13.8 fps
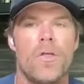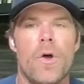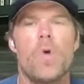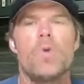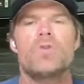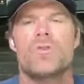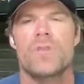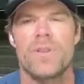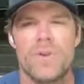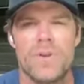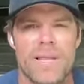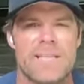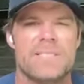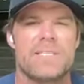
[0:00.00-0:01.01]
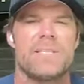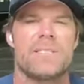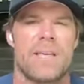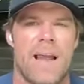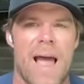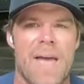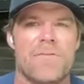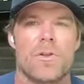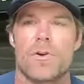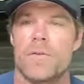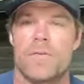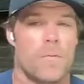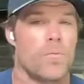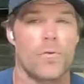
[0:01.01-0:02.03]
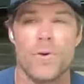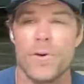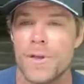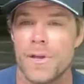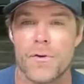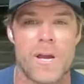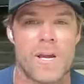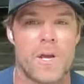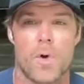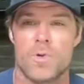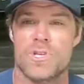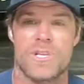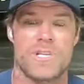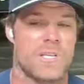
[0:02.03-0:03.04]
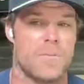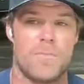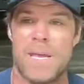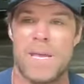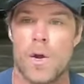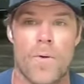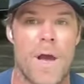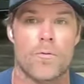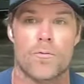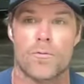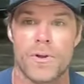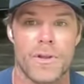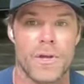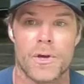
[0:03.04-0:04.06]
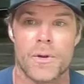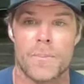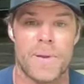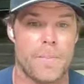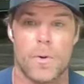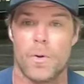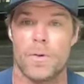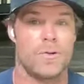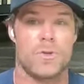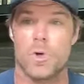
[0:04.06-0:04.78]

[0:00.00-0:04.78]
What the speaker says: those are little lessons that I've learned from really great coaches and being around really good people,